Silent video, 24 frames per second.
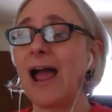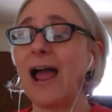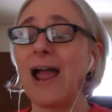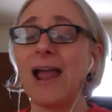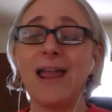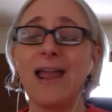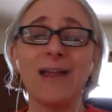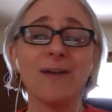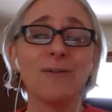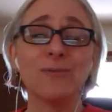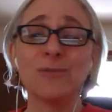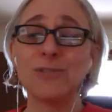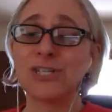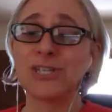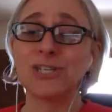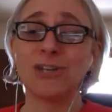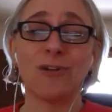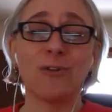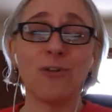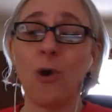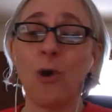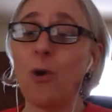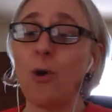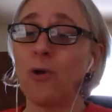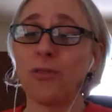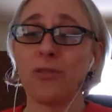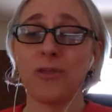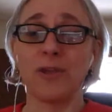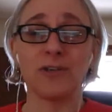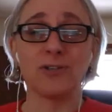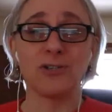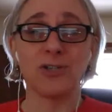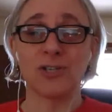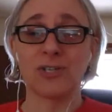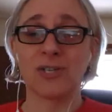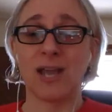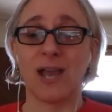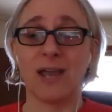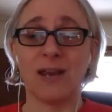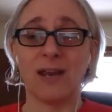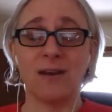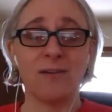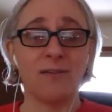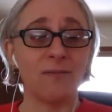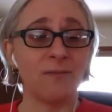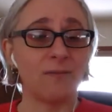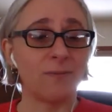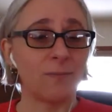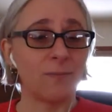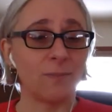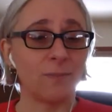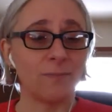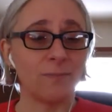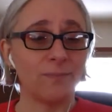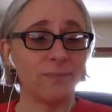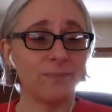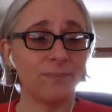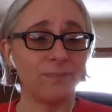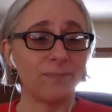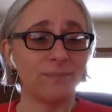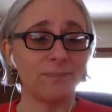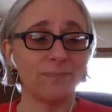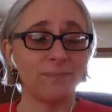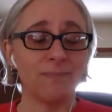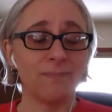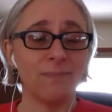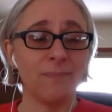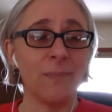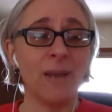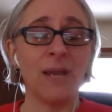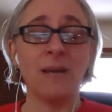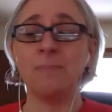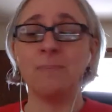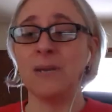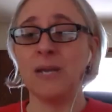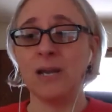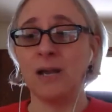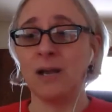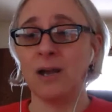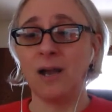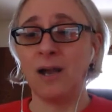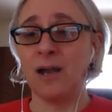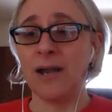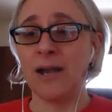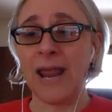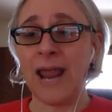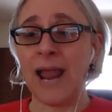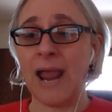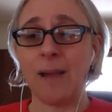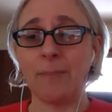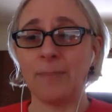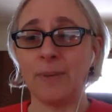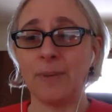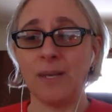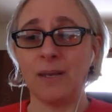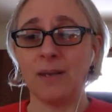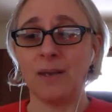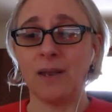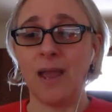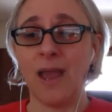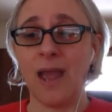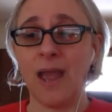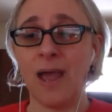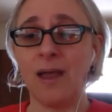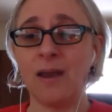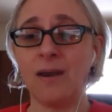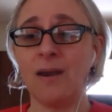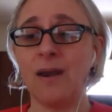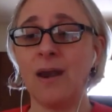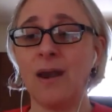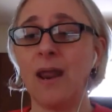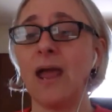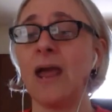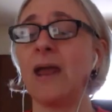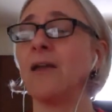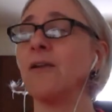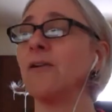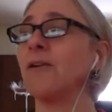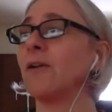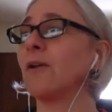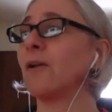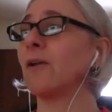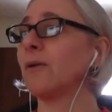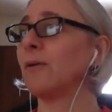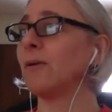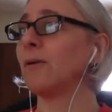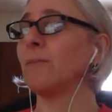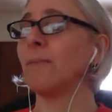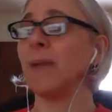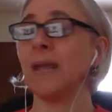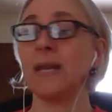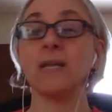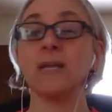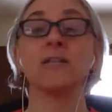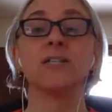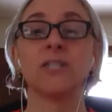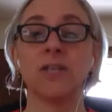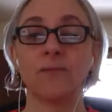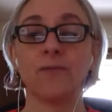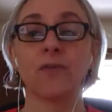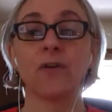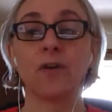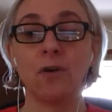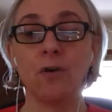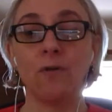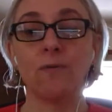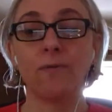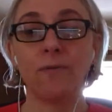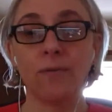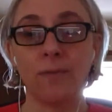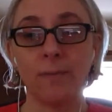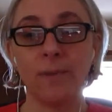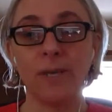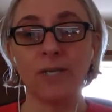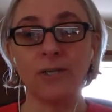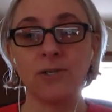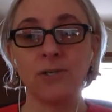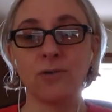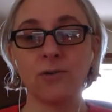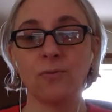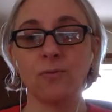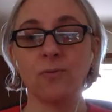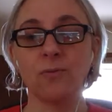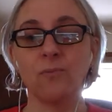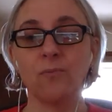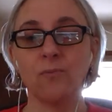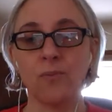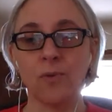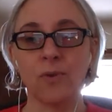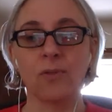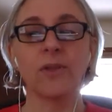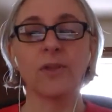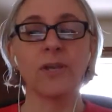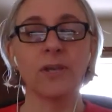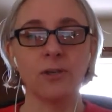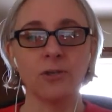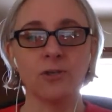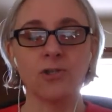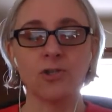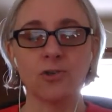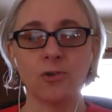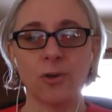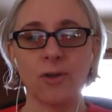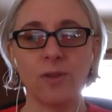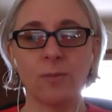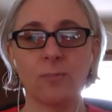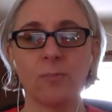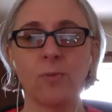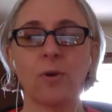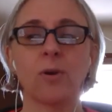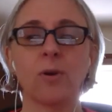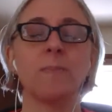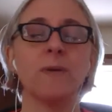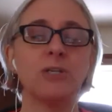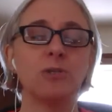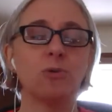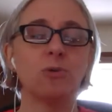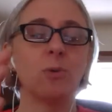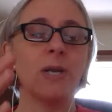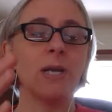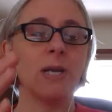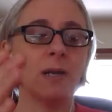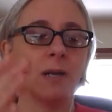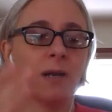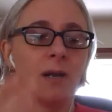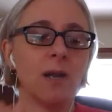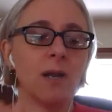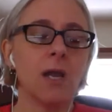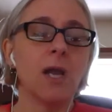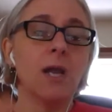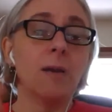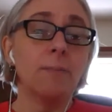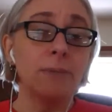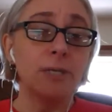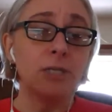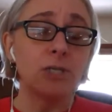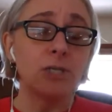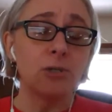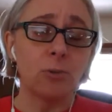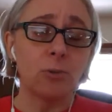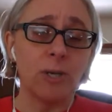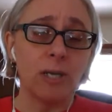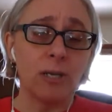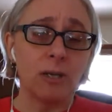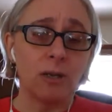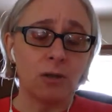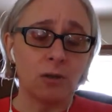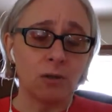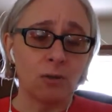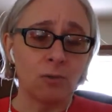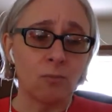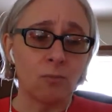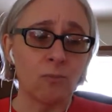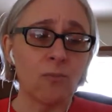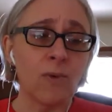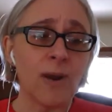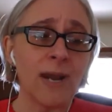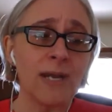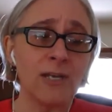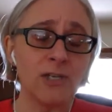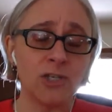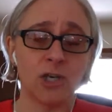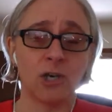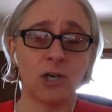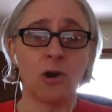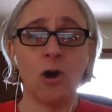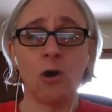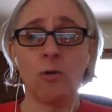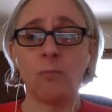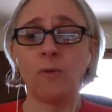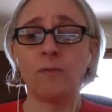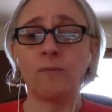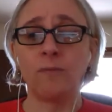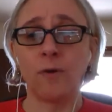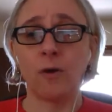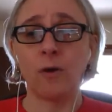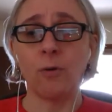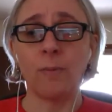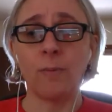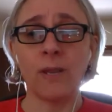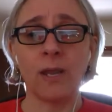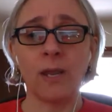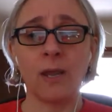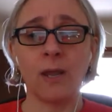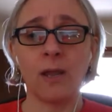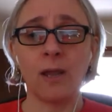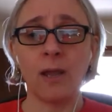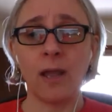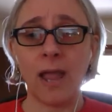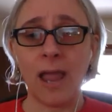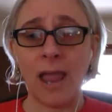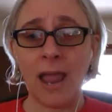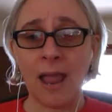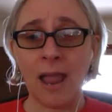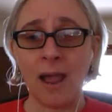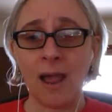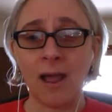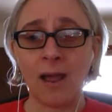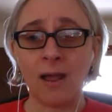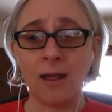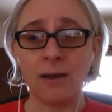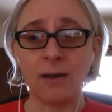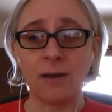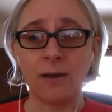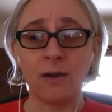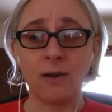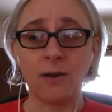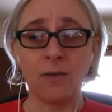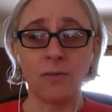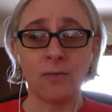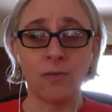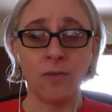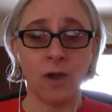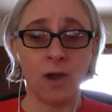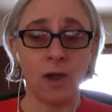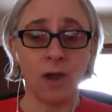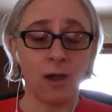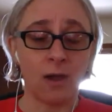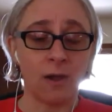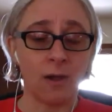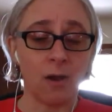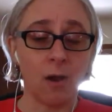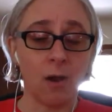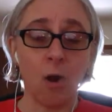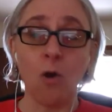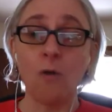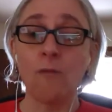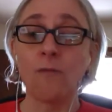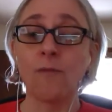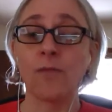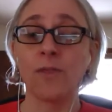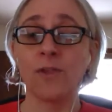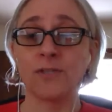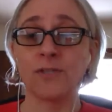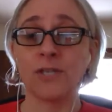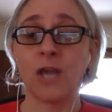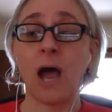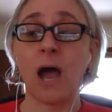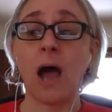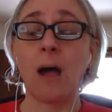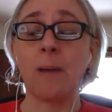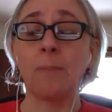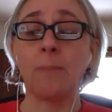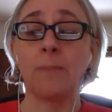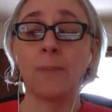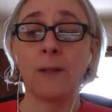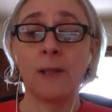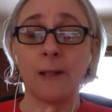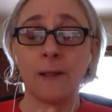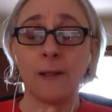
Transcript: it was still, the whole thing just kind of made me unhappy and made it difficult for me to really enjoy the book. Between the raging homophobia and the over-the-top